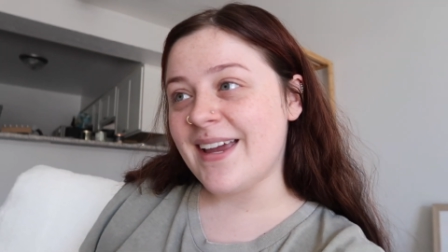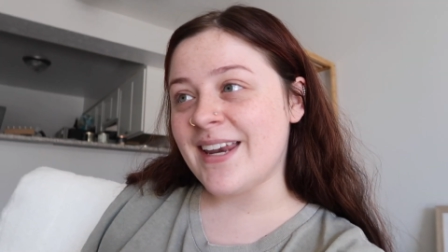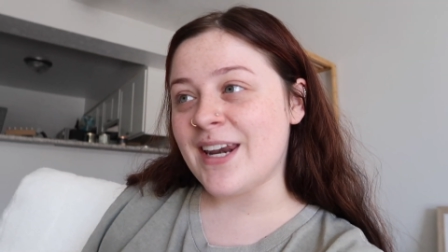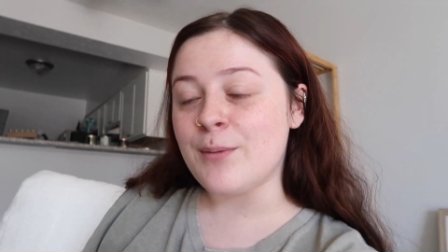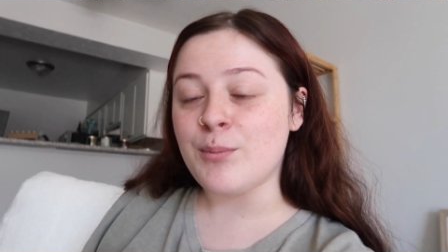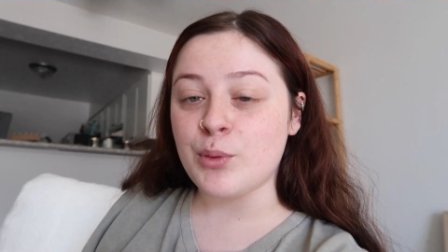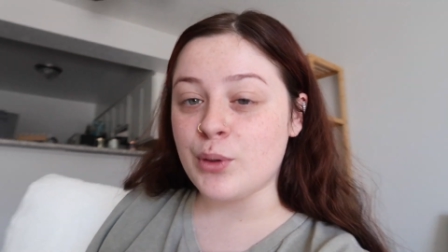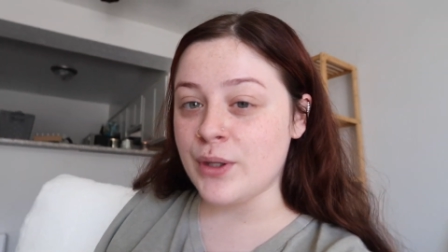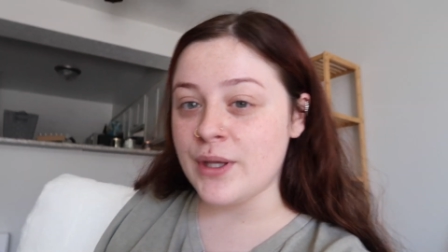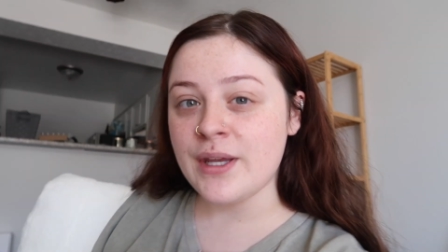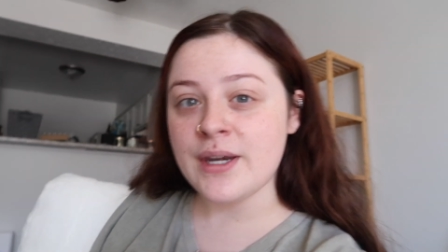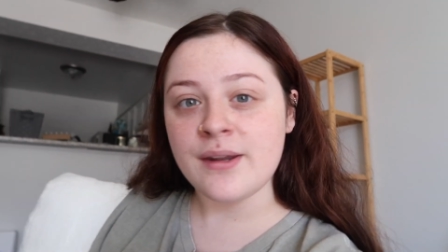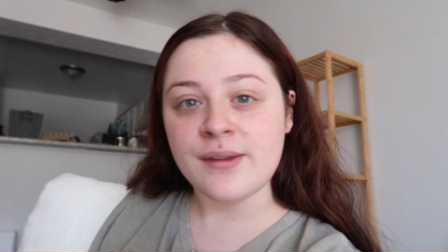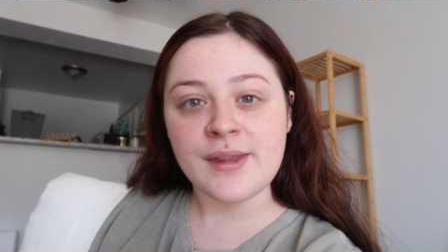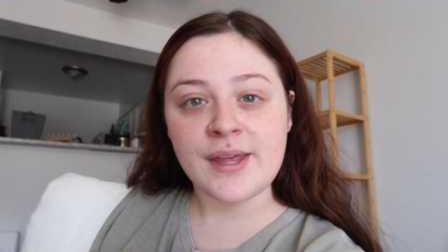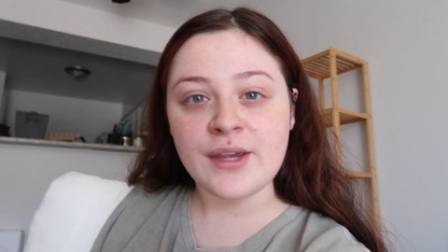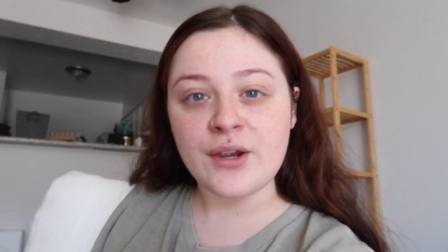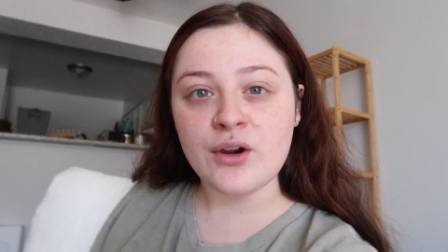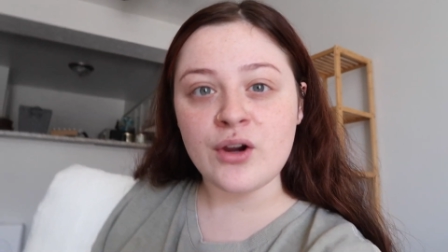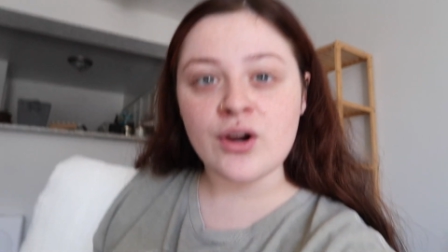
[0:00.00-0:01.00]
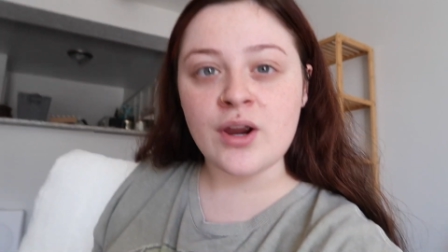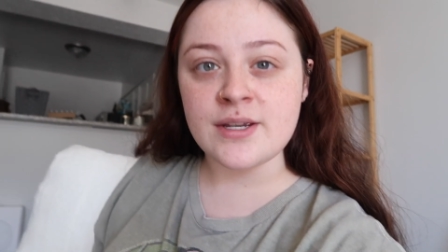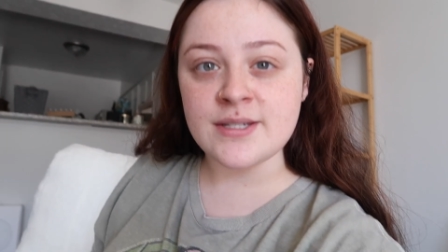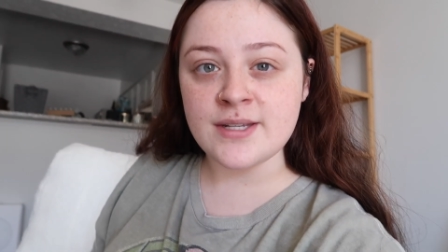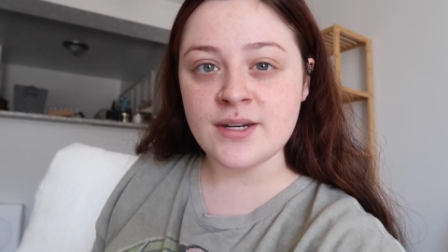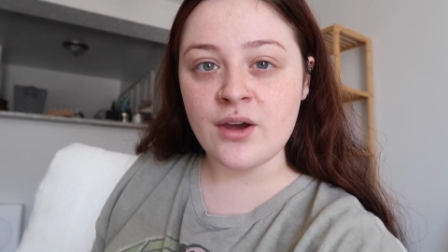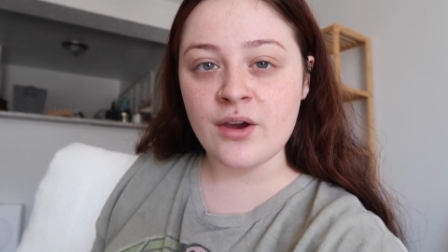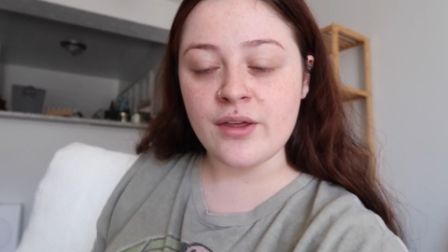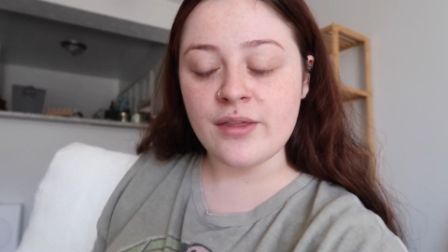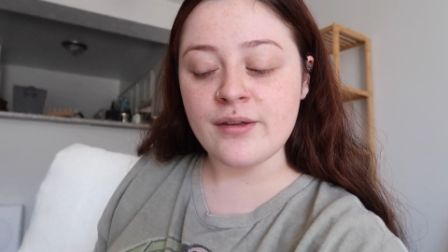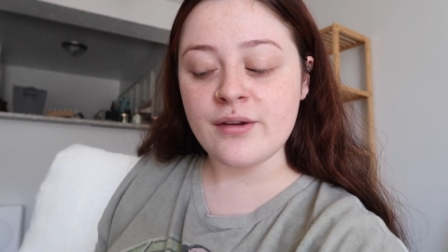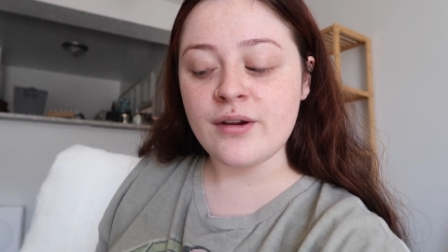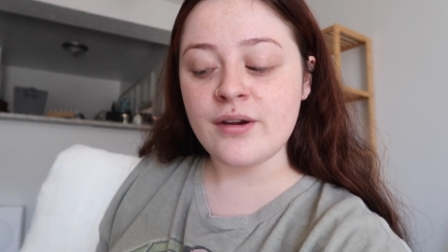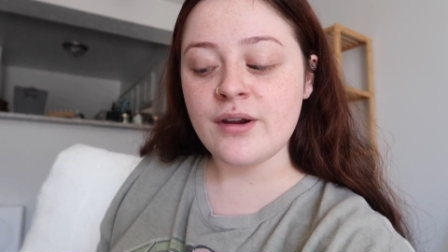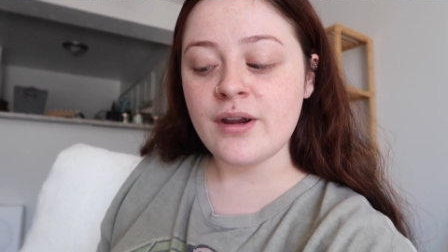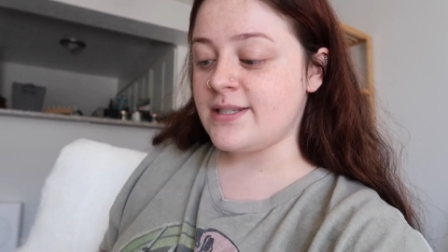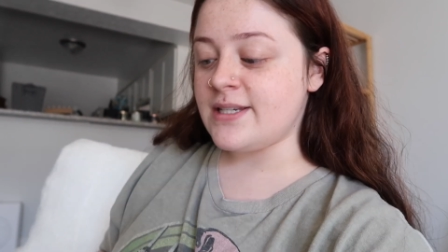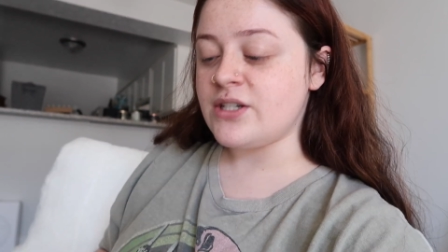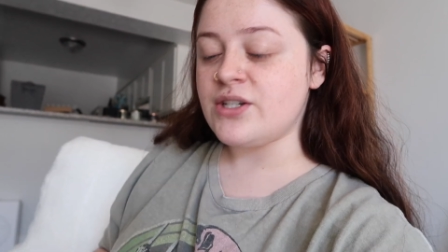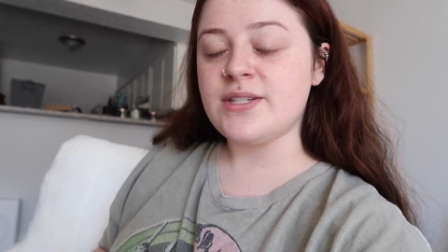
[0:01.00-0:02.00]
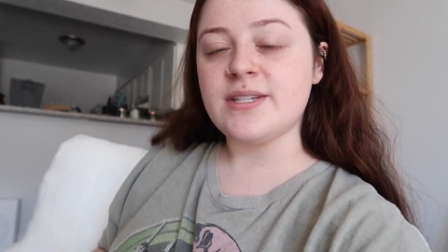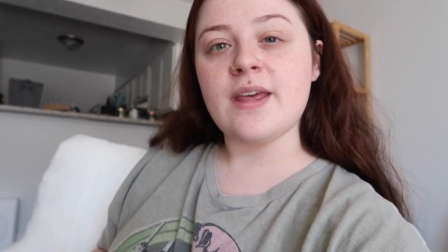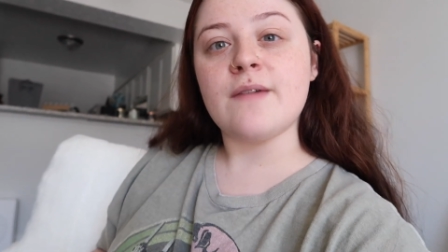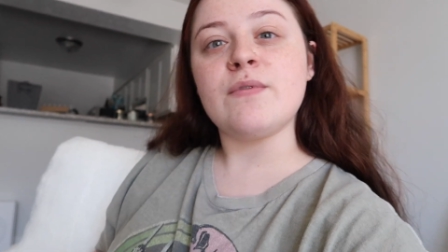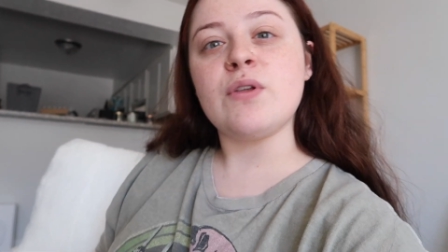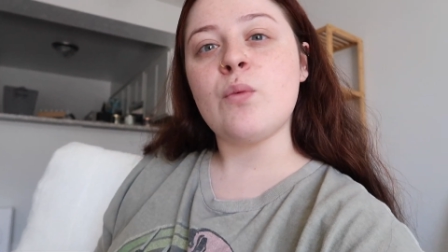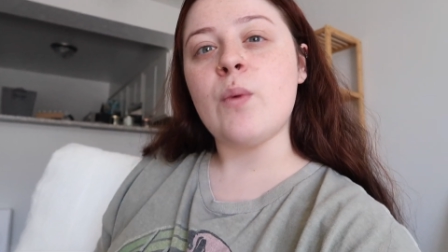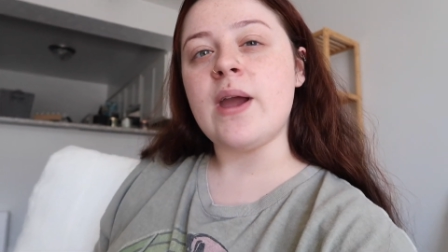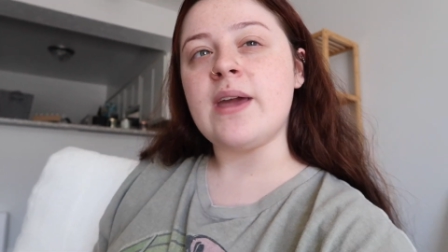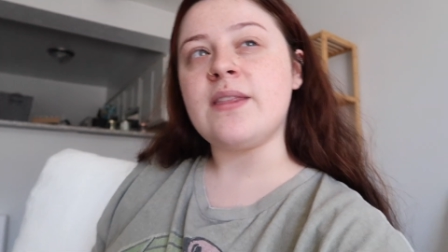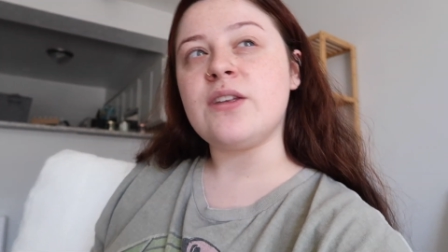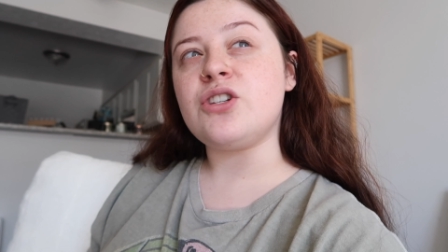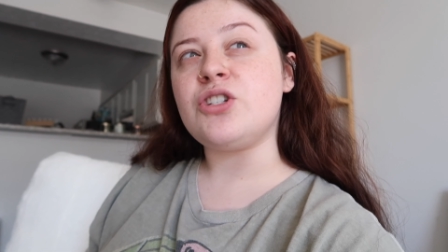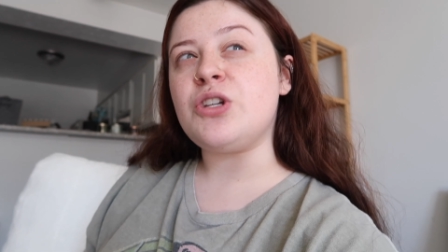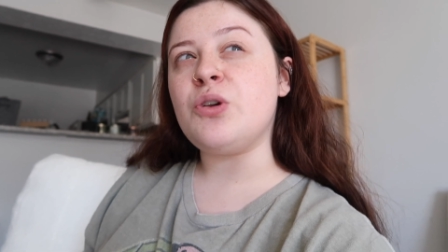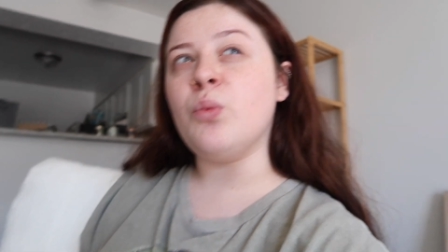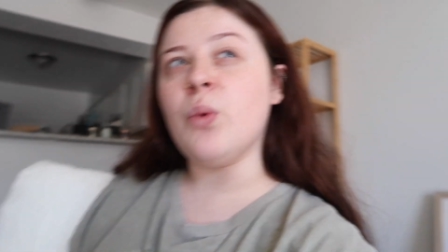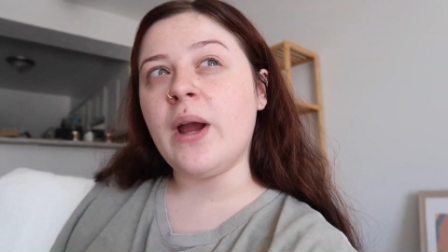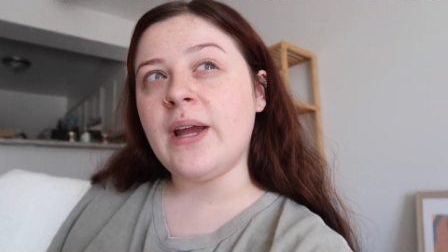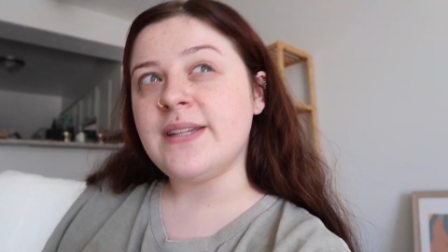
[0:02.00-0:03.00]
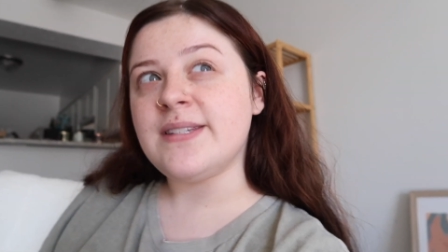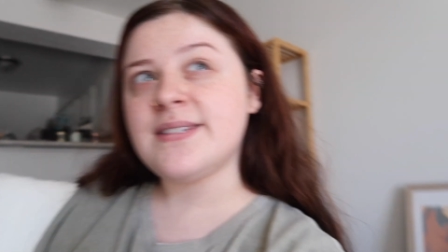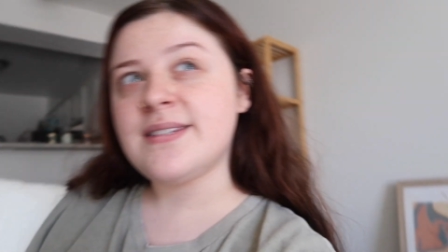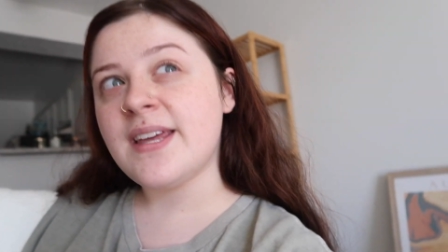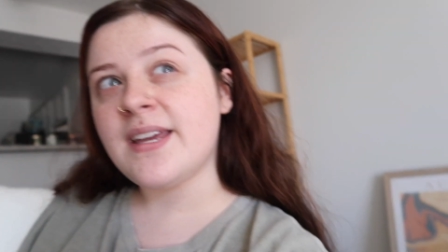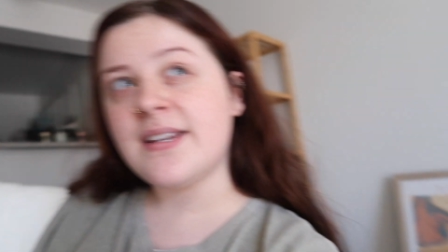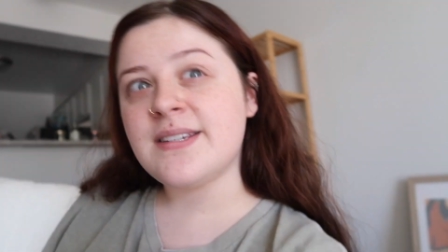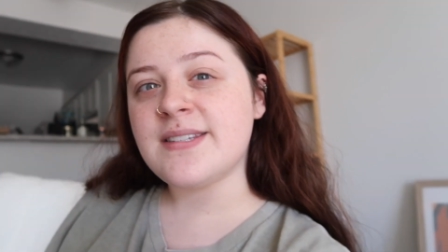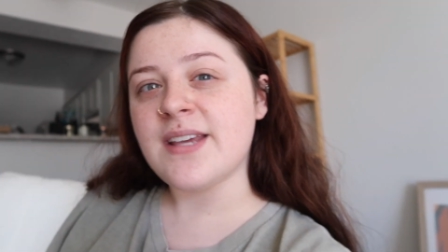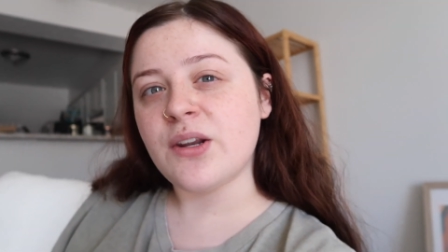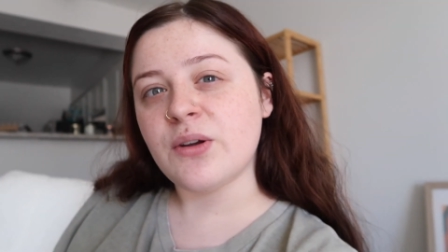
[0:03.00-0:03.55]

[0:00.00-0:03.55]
and I'm really gonna like her as an author, because I just love the way that she writes things.